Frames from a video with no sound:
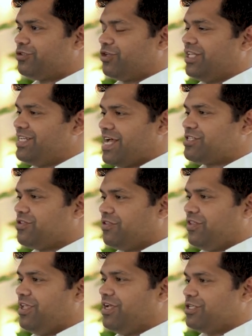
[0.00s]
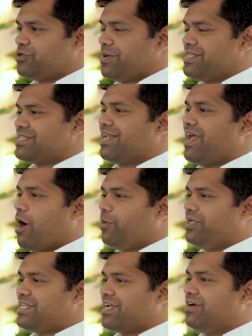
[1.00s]
to the dust of the earth. So basically, how
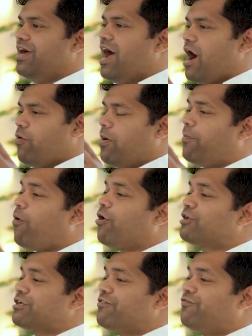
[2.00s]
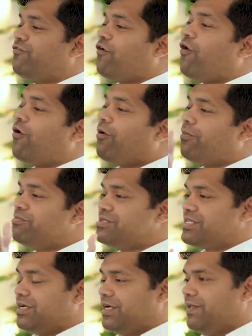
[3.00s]
we take a how a potter
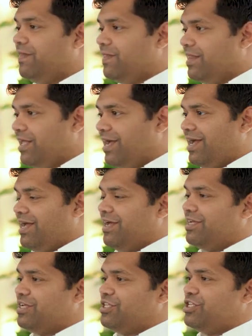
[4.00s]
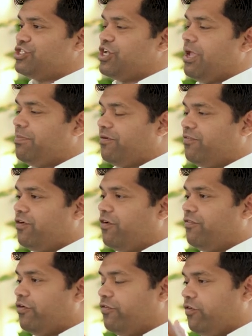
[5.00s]
forms uh, uh, the shape of,
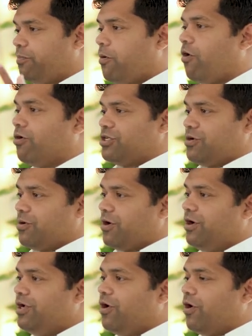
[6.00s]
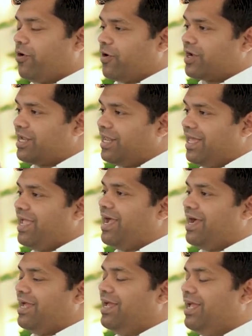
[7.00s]
of, of a pot or a, or a clay.
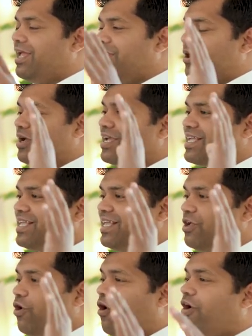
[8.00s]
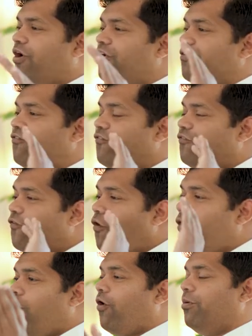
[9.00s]
I you know, God
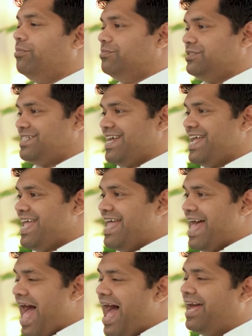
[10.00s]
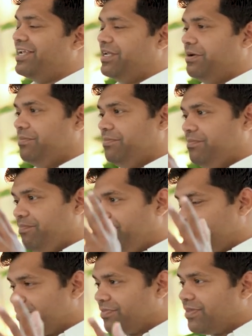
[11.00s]
formed Adam,
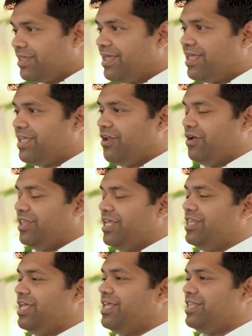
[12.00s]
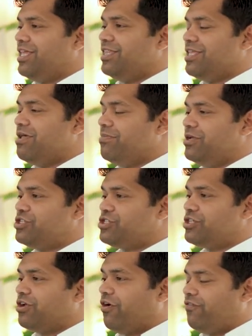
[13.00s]
you know, in, in in the image
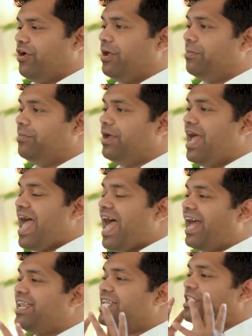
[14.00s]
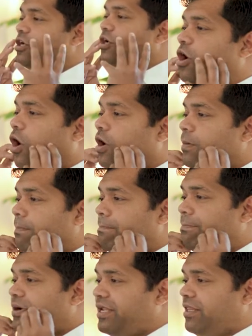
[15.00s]
of Him, and God
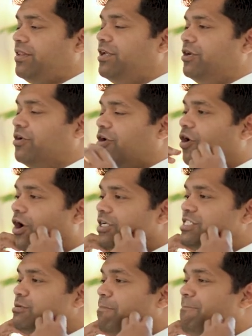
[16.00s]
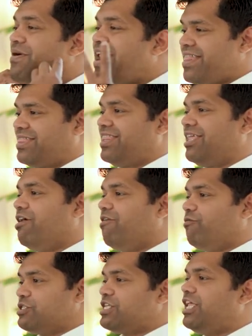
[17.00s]
breathed into it. God's breath
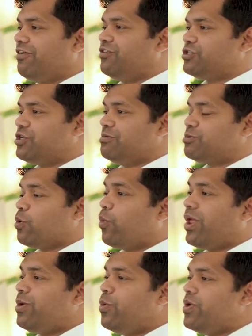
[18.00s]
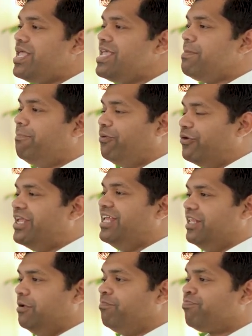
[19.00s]
was given to Him. So when we
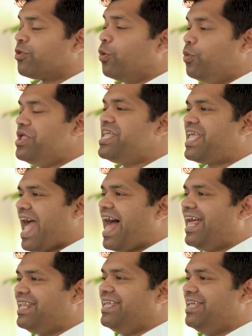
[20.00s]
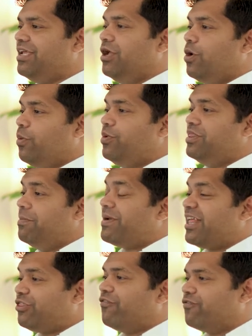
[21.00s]
breathe, we carry with the
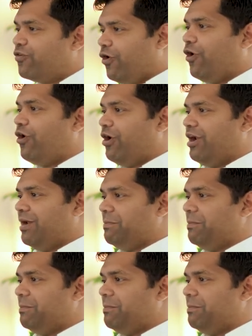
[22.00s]
breath of God.